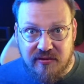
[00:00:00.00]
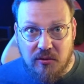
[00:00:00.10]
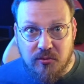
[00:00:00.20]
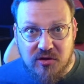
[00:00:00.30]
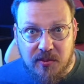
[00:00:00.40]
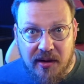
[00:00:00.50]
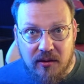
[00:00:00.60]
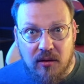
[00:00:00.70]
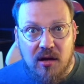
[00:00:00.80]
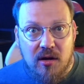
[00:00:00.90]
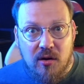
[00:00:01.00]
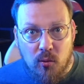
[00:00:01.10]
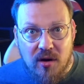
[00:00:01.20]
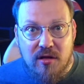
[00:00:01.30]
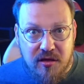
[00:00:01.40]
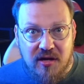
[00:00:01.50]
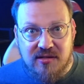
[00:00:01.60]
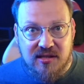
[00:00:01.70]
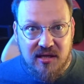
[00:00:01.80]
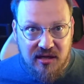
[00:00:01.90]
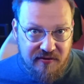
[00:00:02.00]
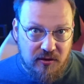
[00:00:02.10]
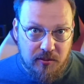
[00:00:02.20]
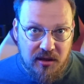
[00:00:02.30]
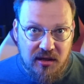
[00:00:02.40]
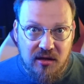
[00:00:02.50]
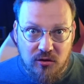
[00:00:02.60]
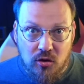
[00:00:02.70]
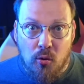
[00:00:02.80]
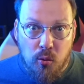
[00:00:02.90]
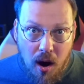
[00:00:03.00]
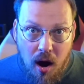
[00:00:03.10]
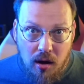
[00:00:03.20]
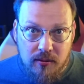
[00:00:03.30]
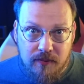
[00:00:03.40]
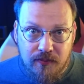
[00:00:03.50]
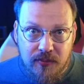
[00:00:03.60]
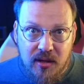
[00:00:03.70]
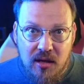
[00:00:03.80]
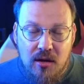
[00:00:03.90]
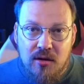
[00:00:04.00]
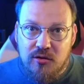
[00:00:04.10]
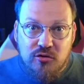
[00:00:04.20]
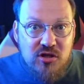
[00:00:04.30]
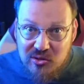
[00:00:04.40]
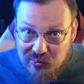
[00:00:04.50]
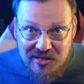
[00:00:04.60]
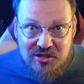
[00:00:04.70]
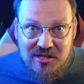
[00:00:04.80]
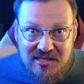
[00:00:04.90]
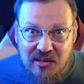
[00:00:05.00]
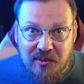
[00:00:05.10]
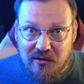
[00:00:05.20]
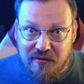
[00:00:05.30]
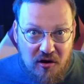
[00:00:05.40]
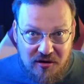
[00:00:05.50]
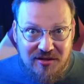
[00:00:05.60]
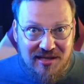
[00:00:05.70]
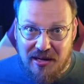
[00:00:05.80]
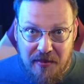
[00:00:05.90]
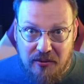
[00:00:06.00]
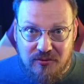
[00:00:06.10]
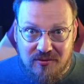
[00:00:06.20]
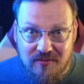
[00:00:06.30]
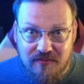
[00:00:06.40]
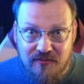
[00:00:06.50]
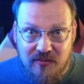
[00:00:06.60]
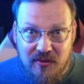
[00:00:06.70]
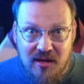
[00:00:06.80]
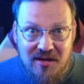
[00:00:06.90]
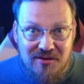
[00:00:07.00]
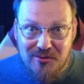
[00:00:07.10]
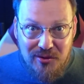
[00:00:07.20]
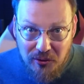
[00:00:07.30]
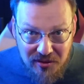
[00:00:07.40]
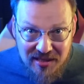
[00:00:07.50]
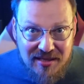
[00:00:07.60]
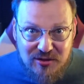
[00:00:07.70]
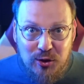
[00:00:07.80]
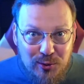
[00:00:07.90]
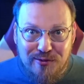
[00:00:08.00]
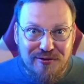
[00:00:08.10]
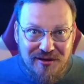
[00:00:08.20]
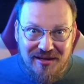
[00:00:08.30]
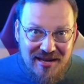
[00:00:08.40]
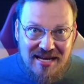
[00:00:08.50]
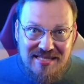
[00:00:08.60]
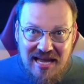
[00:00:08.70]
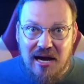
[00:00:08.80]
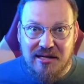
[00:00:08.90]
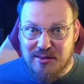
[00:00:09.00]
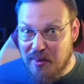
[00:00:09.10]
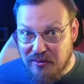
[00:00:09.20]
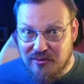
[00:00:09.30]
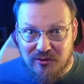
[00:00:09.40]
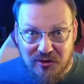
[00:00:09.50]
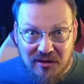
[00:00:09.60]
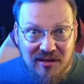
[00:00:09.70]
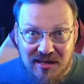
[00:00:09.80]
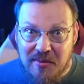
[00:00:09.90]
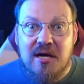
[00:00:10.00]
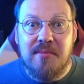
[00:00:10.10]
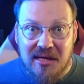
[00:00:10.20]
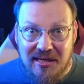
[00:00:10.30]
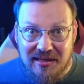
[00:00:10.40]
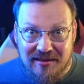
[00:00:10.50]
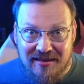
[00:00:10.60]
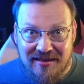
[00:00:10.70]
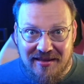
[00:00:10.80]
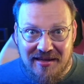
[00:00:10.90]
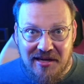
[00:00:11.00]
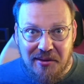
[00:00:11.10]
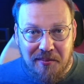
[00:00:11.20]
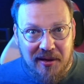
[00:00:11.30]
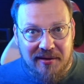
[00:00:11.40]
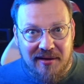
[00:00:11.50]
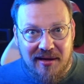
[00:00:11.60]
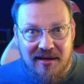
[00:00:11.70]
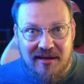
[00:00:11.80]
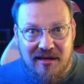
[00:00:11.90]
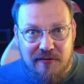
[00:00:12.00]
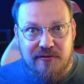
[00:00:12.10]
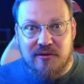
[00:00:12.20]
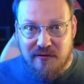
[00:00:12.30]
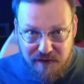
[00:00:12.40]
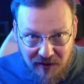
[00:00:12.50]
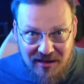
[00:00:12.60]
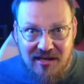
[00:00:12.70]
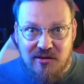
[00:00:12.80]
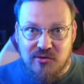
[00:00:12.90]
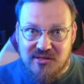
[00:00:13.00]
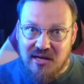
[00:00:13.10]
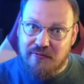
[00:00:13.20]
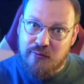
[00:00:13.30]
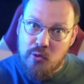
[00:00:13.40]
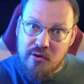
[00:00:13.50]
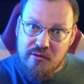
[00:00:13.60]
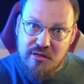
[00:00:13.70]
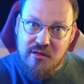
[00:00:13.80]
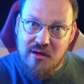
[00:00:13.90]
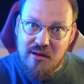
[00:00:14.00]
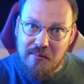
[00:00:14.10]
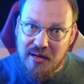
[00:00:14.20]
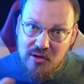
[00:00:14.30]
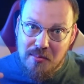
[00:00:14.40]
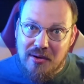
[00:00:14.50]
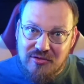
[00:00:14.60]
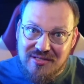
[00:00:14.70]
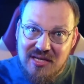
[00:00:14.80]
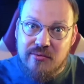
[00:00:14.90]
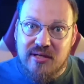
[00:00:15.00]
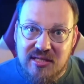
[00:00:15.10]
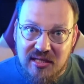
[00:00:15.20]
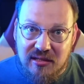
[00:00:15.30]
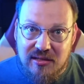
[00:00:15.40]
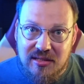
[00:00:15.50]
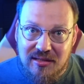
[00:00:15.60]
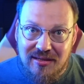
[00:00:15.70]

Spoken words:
downward spiral when things inevitably go wrong. You just reached the summit of a hard-to-climb mountain. You don't need to look for the next highest mountain to climb immediately. But if you're defining your self-worth by your mountaineering skills,